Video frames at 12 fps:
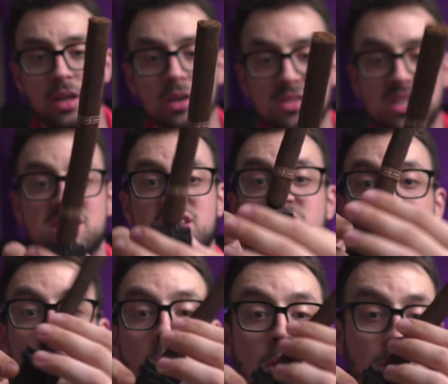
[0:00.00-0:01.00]
know,
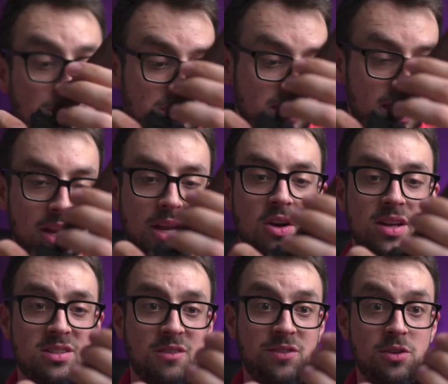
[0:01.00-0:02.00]
64%, you know,
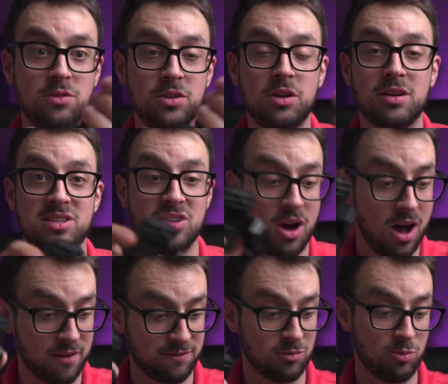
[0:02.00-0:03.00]
that's a few degrees
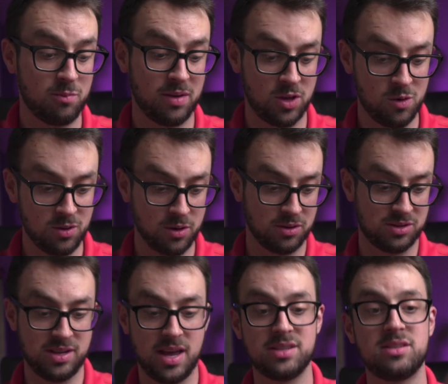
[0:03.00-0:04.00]
off from what my humidor
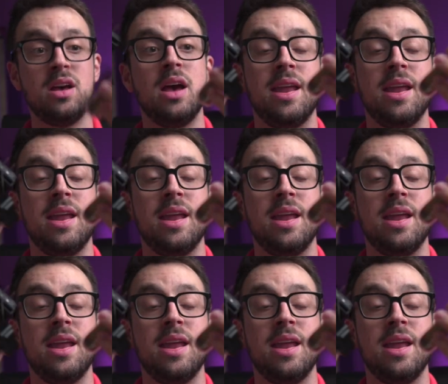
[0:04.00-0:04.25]
says.